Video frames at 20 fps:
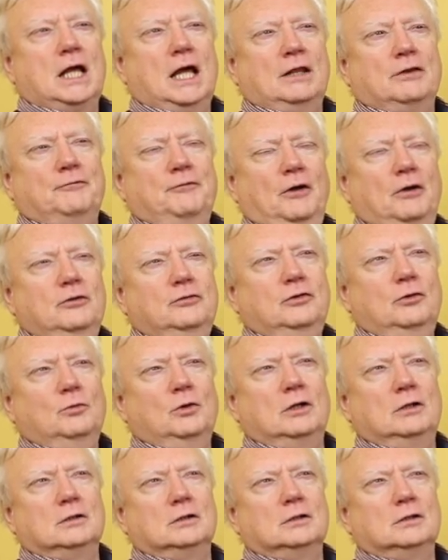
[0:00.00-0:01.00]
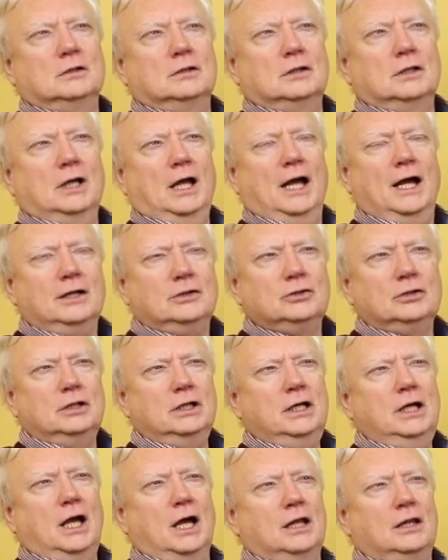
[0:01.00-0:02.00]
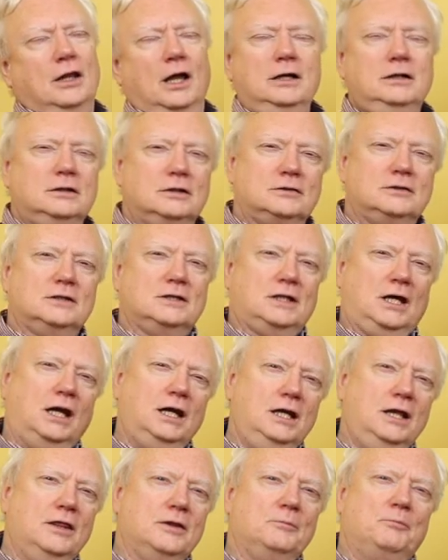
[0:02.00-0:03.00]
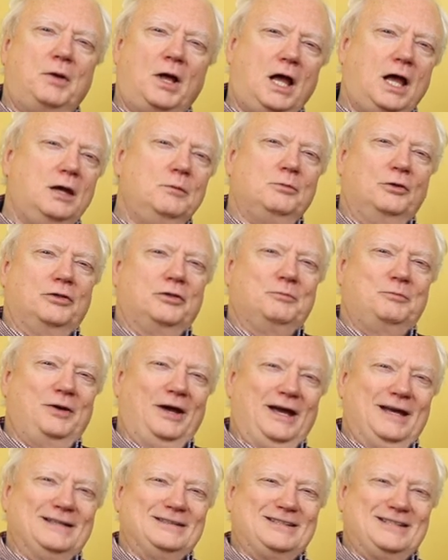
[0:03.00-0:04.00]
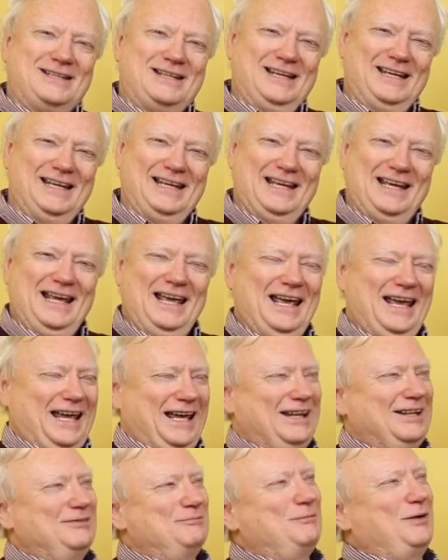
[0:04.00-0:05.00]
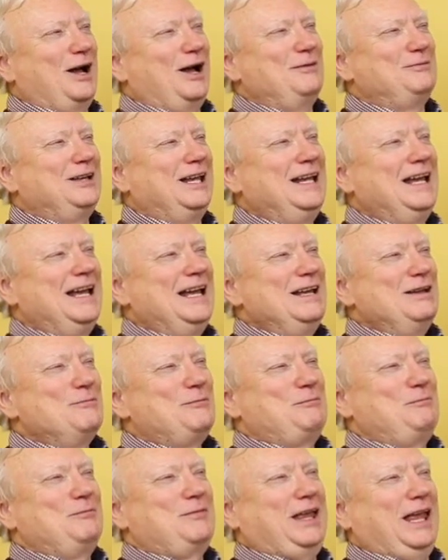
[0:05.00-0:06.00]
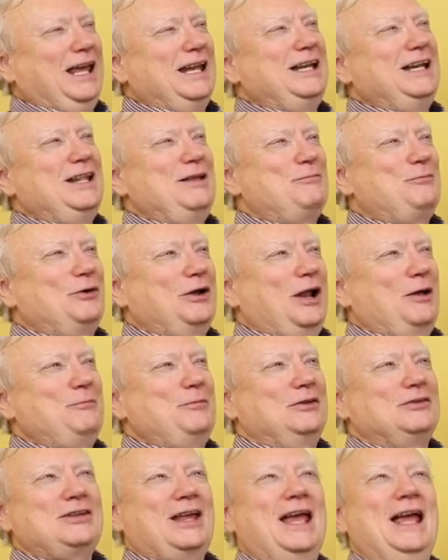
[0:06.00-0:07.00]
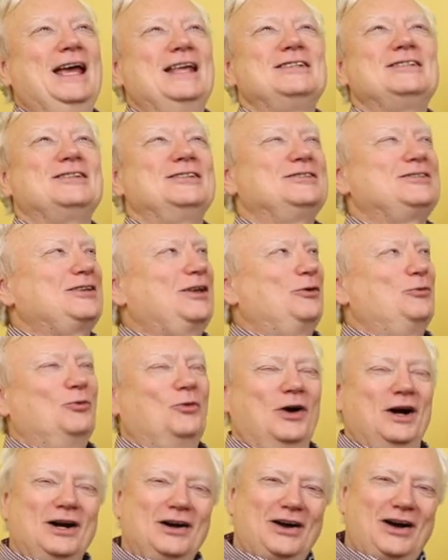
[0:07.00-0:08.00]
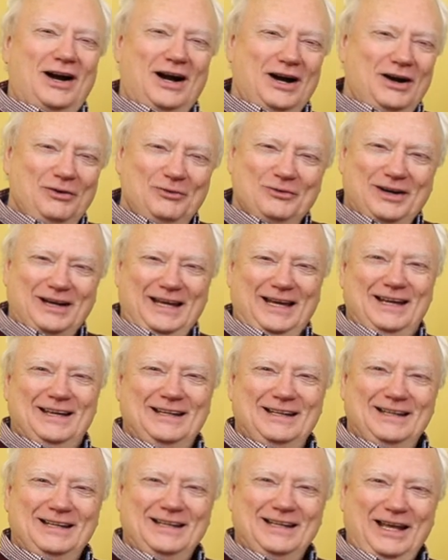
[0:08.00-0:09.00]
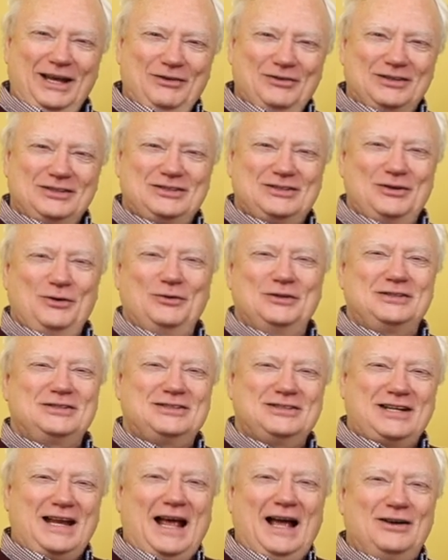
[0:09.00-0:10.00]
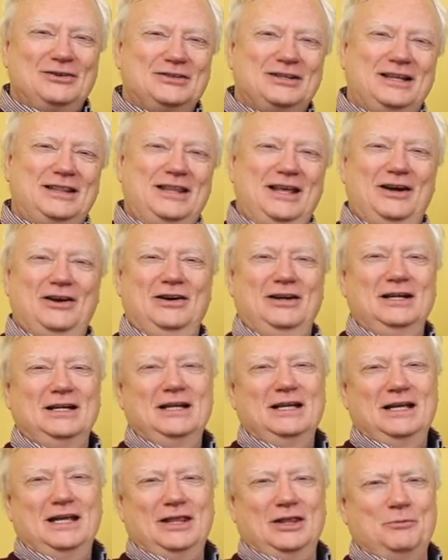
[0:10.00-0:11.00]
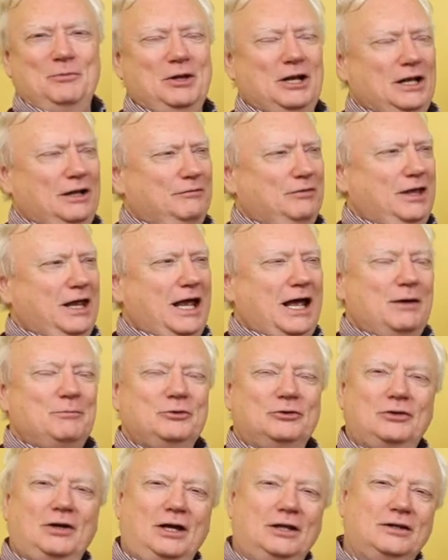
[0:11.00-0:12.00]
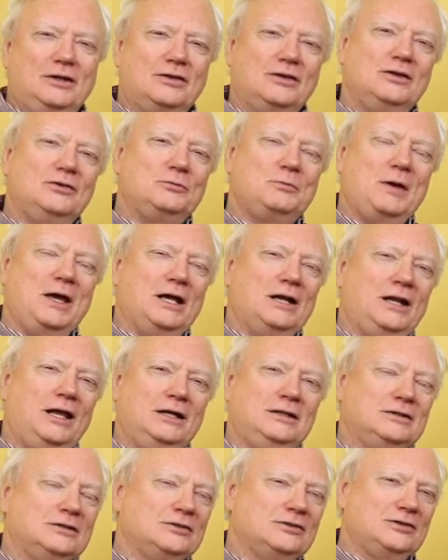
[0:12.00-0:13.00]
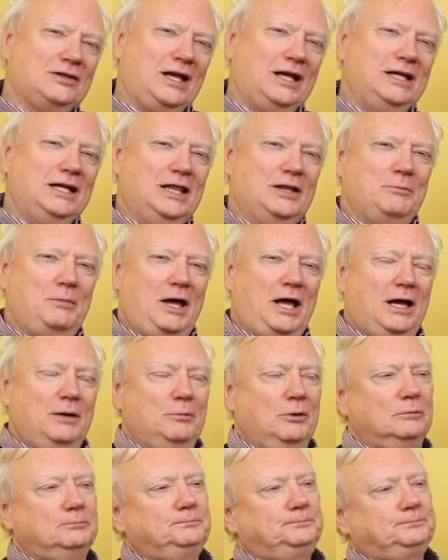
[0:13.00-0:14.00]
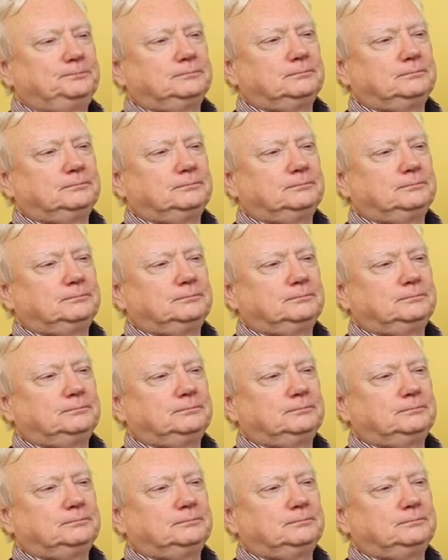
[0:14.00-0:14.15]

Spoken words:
And the fellow said, "Well, actually, I like to study the Bible the best." And Bobby Kennedy put up his hands and said, "Where are we?" He was so astounded there in the middle of the Amazon that this man liked to study the Bible.